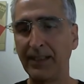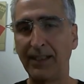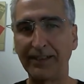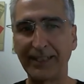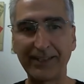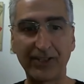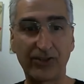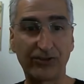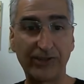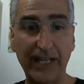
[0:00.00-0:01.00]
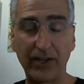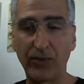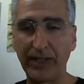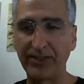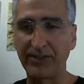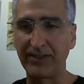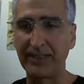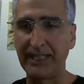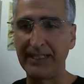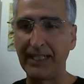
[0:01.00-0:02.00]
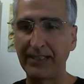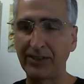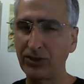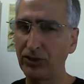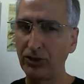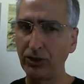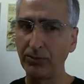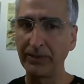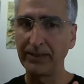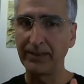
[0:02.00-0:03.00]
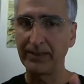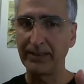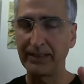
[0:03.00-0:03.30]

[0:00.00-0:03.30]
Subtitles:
That's a great question. And not just tubeless